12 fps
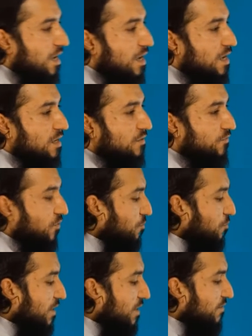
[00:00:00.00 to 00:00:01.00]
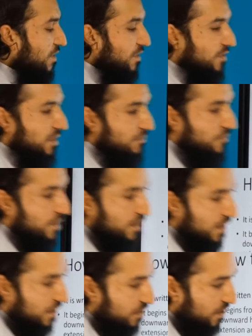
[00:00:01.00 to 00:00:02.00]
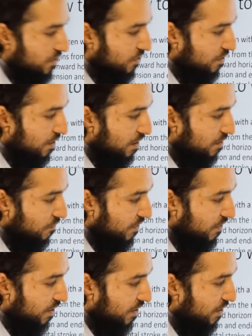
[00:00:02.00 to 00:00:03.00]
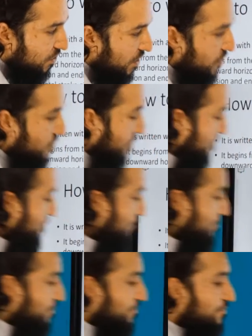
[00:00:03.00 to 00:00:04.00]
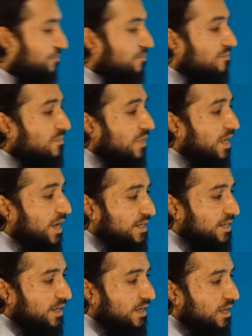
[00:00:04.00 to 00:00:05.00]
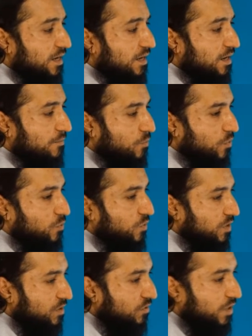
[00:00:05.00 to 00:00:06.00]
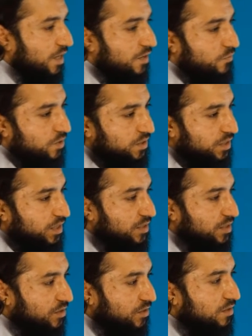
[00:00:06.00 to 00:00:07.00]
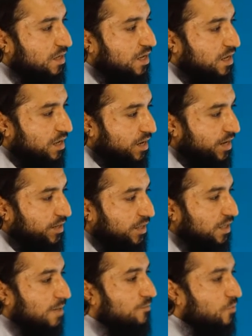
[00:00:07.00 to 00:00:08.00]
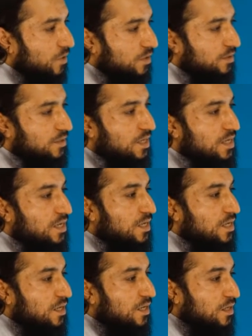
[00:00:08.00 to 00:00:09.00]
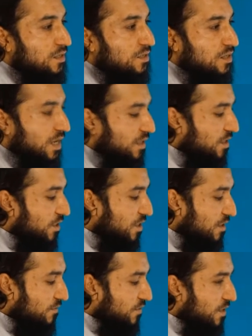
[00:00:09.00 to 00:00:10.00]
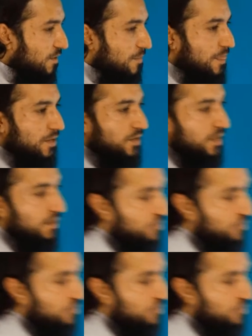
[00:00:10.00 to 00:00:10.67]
and followed by a vertical extension. That's vertical extension, ending in upward words. Okay, vertical extension, ending upward, slightly curved. Okay,